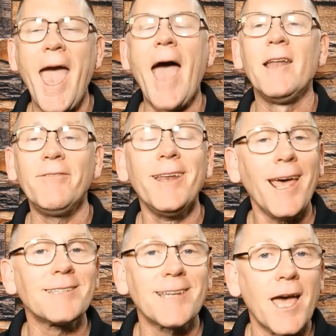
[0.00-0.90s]
and if it
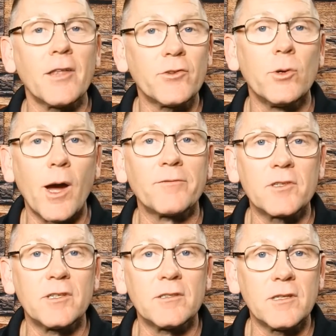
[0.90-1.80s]
hasn't cut through after
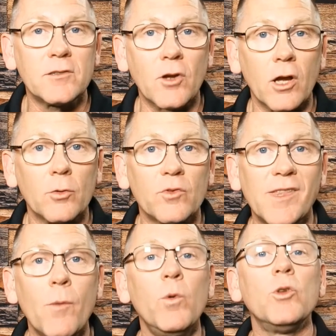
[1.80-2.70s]
60 cycles,
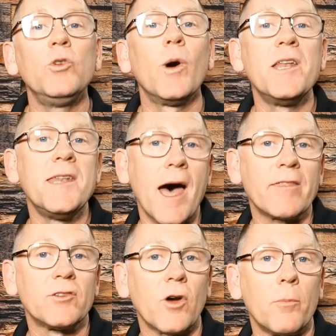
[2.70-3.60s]
then we'll do another
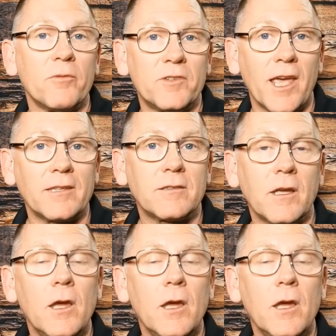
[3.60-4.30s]
type of test,